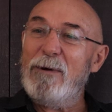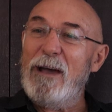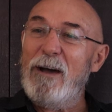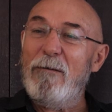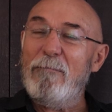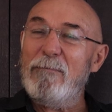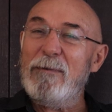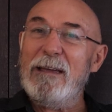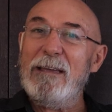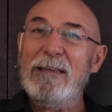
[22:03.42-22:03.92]

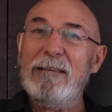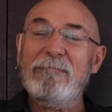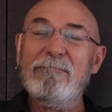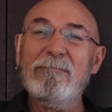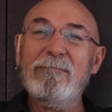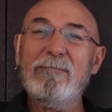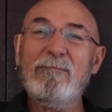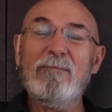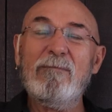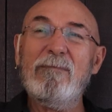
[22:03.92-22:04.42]
help me.
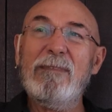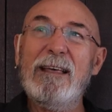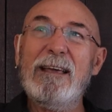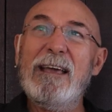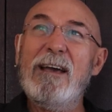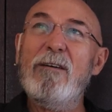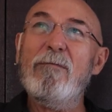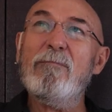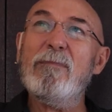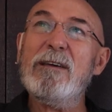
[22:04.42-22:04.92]
They
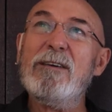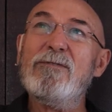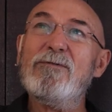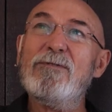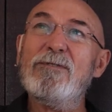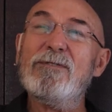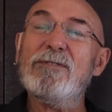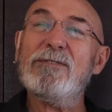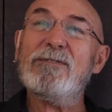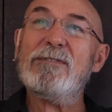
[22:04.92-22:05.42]
help me
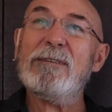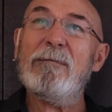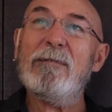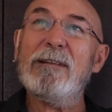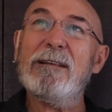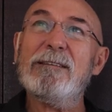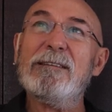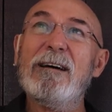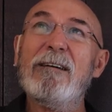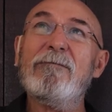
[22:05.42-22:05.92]
through some of
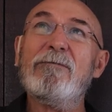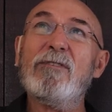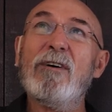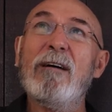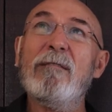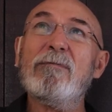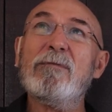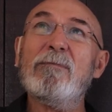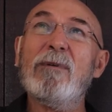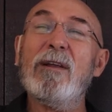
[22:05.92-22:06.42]
the tough
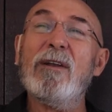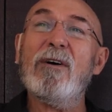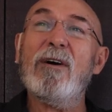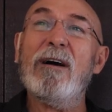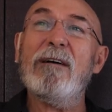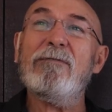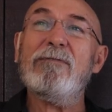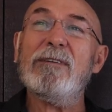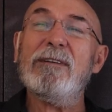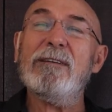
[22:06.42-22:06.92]
times in my
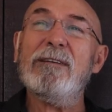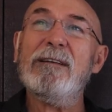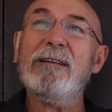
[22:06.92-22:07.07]
life,